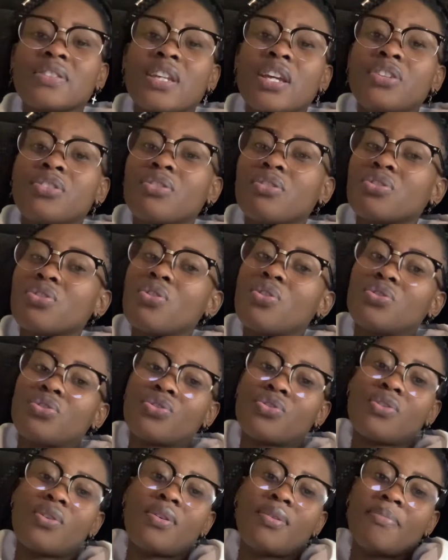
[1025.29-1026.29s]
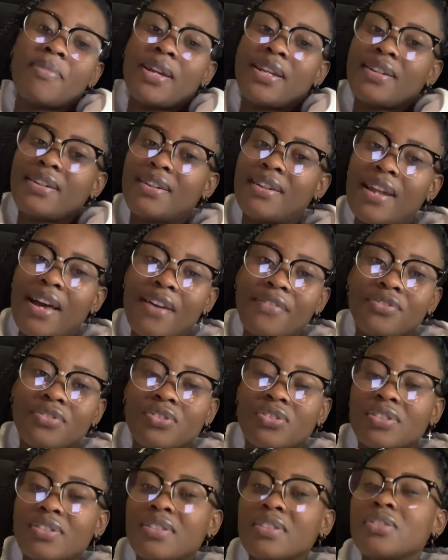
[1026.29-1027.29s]
cannot control, man, in life. You
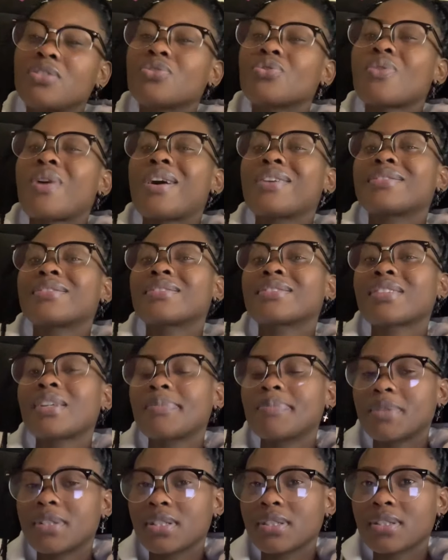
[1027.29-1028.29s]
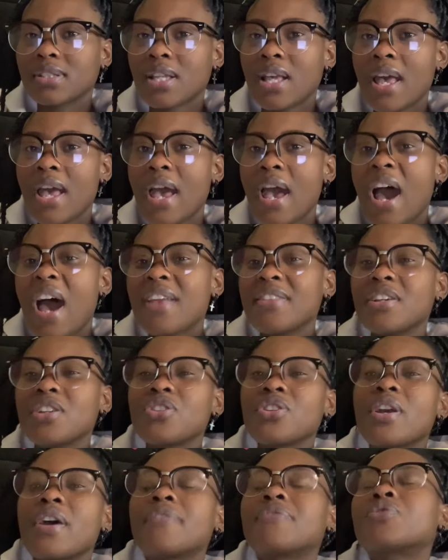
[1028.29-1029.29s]
just need to accept it, and then
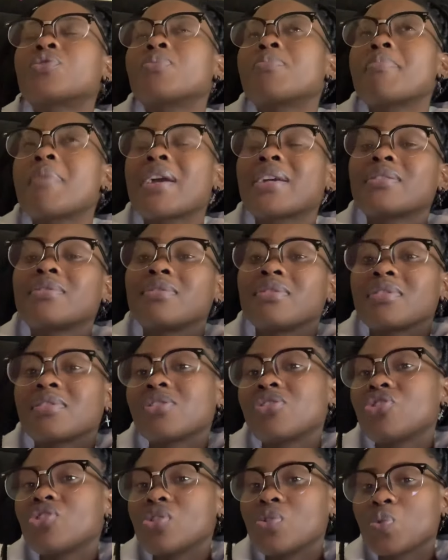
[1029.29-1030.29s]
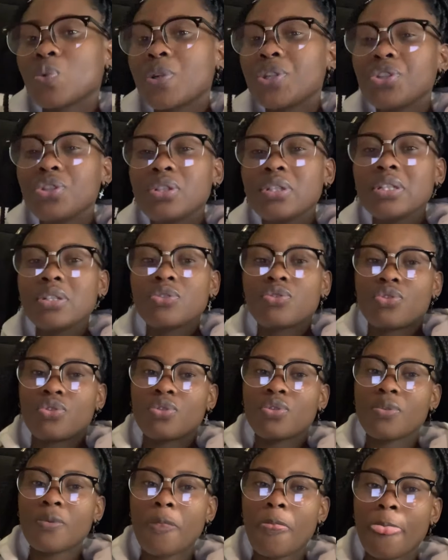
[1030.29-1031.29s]
you have to make decisions when you need
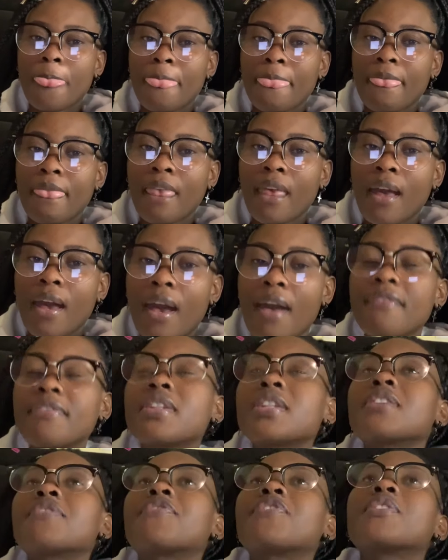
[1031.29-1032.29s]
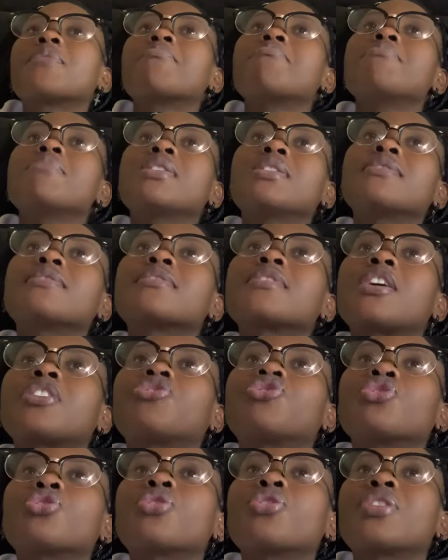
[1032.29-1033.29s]
to, even if it means
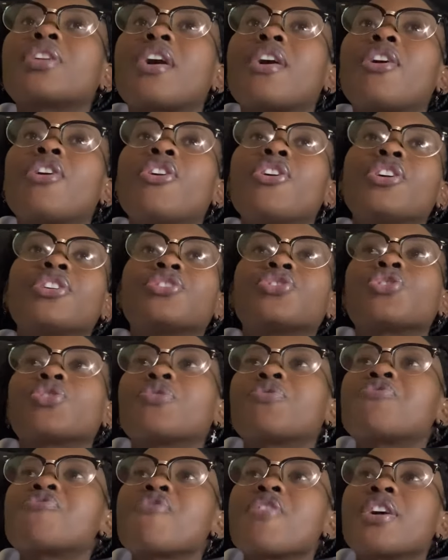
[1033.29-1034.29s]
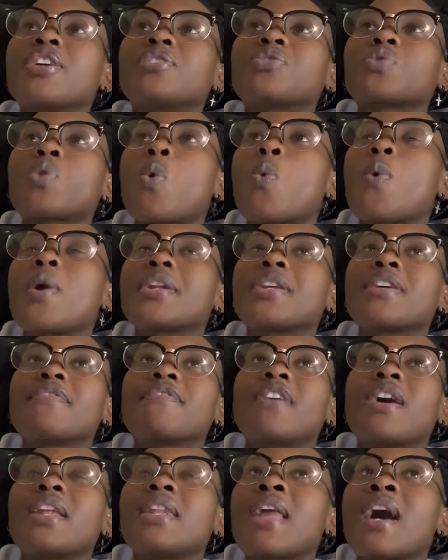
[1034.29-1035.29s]
that you're gonna hurt your friends or
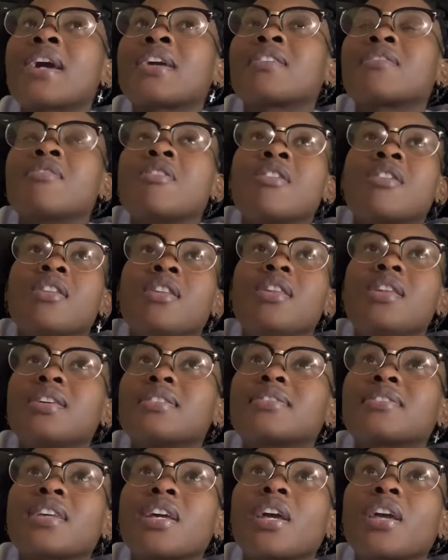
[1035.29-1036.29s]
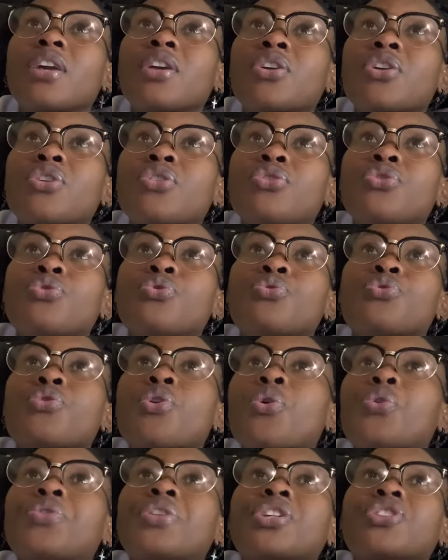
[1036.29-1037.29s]
whatever. Like, let's say you
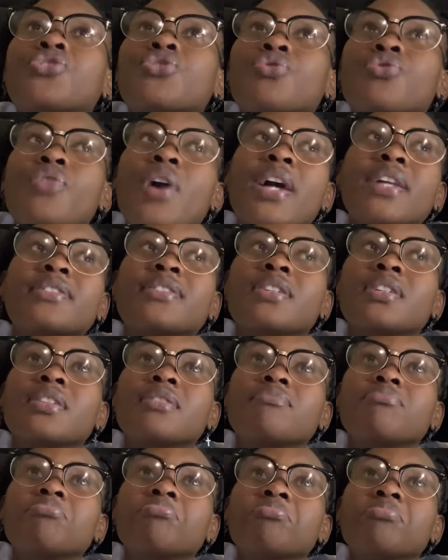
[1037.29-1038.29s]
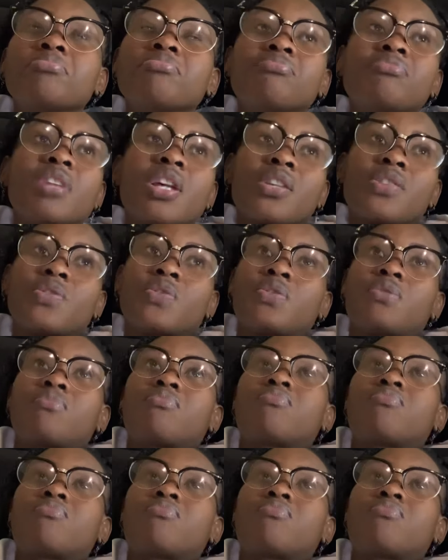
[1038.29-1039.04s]
know that you're writing next